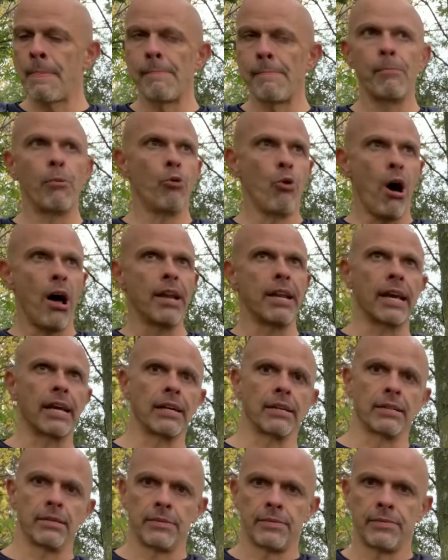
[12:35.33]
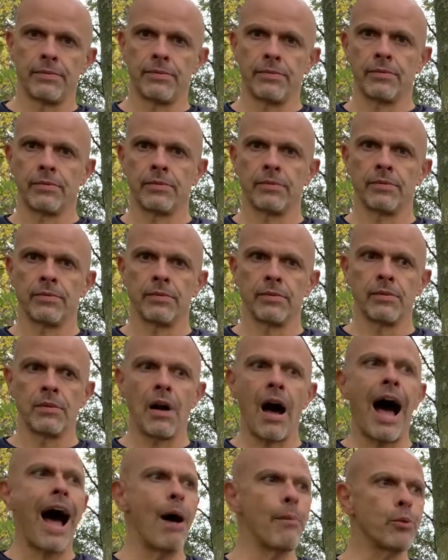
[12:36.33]
running.
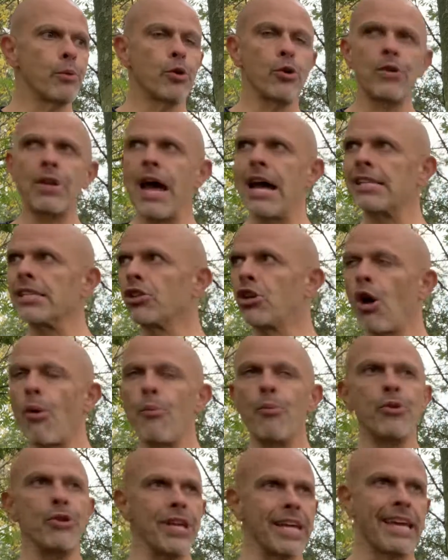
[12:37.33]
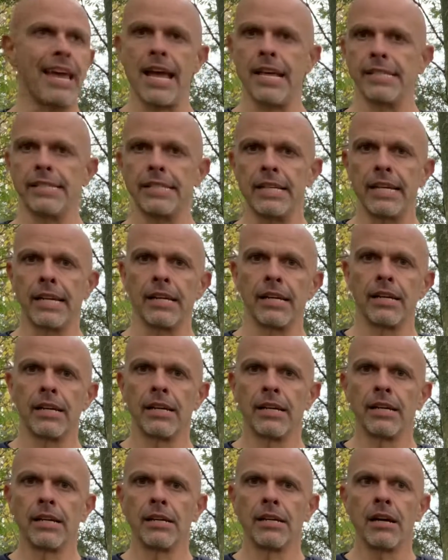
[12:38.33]
I'm good at communicating.
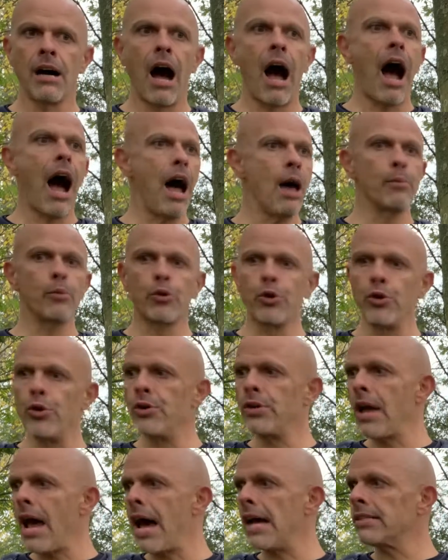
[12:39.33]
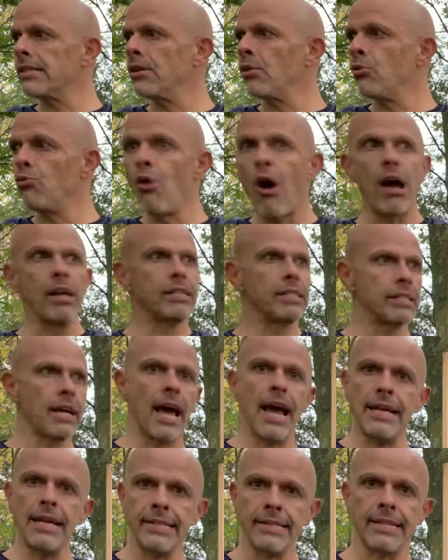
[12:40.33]
I'm good at writing
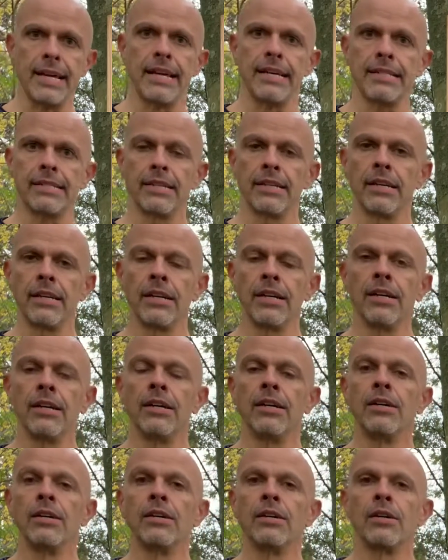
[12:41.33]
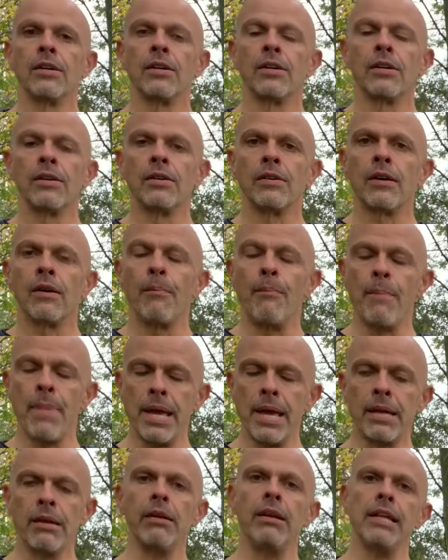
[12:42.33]
essays.
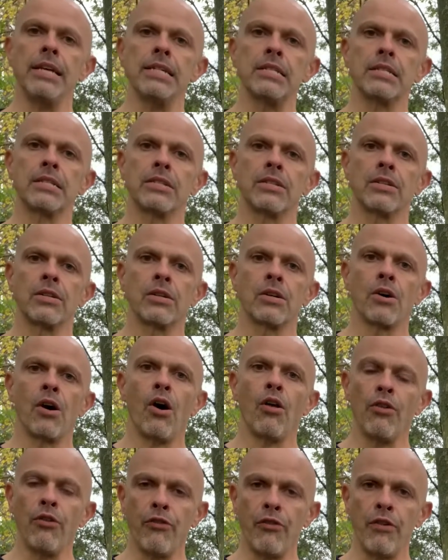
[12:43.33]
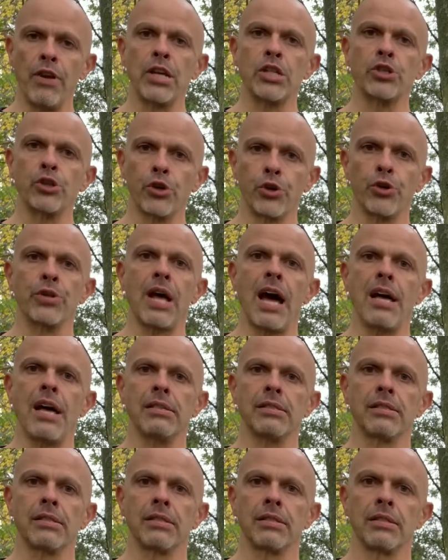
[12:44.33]
Make a list of the things you're good
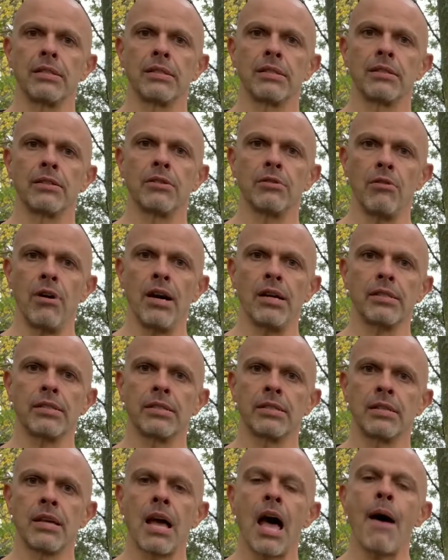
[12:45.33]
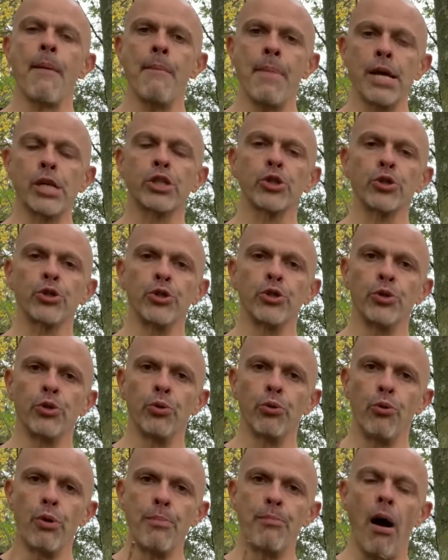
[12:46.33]
at, right? And make sure you
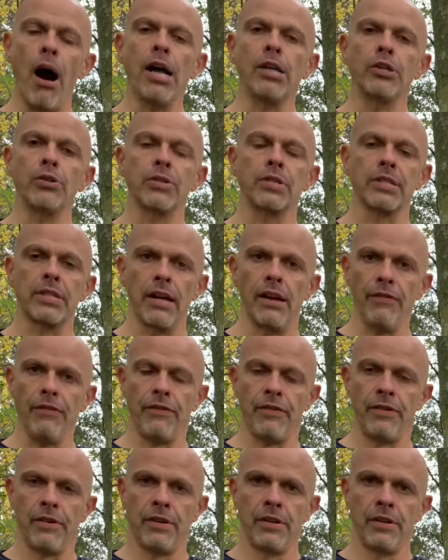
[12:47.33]
remind yourself